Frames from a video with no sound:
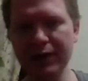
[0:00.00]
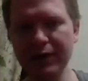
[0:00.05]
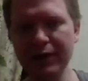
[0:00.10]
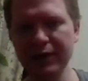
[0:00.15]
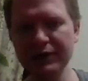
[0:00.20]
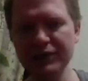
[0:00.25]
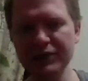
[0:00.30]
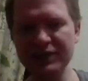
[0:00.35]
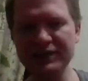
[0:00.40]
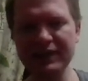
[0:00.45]

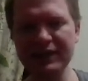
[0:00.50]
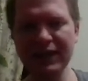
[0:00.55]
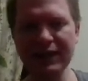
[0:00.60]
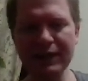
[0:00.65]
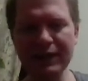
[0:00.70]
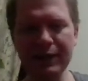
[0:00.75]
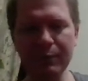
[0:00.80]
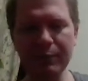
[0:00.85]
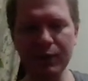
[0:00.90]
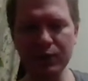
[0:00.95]
Just the
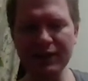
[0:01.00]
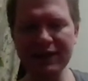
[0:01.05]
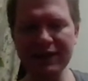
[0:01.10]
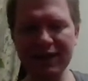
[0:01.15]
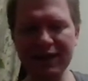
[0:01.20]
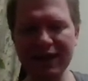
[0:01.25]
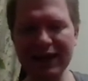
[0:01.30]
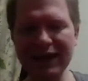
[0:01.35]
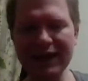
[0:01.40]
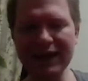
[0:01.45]
ability that
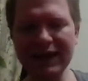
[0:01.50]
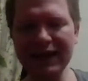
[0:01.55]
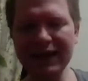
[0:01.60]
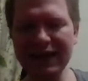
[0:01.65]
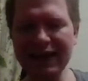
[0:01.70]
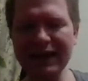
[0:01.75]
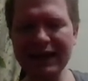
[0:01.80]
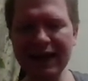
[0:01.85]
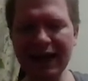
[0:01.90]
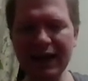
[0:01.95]
it can
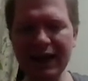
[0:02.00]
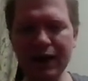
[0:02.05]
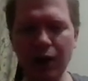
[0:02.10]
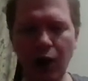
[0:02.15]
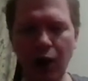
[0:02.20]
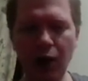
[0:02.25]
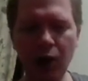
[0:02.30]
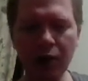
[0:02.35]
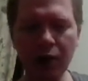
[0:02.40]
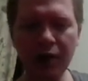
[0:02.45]
eat any
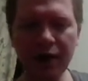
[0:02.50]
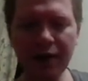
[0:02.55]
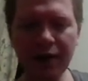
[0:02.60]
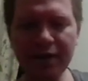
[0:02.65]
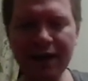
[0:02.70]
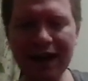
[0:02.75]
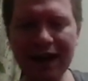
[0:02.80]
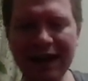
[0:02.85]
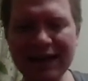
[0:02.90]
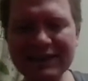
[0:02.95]
card,
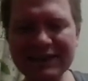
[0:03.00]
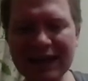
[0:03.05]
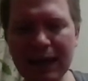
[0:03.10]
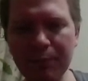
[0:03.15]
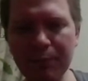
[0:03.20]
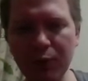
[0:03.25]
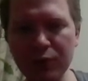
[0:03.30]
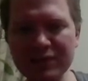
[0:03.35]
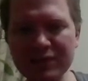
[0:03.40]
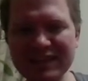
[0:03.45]
that it's a
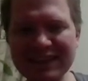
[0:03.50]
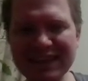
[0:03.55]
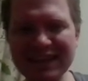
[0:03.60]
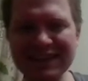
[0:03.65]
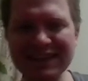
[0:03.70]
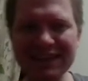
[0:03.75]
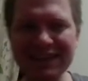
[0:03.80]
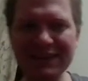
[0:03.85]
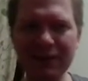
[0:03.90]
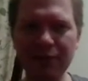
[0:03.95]

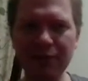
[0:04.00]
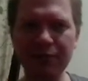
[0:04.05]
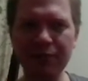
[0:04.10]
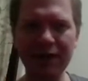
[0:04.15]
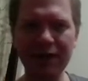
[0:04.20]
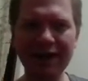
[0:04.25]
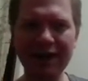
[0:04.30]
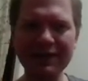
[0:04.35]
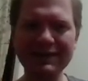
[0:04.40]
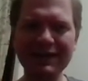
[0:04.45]
persistent
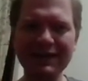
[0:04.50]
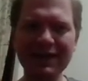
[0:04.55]
effect,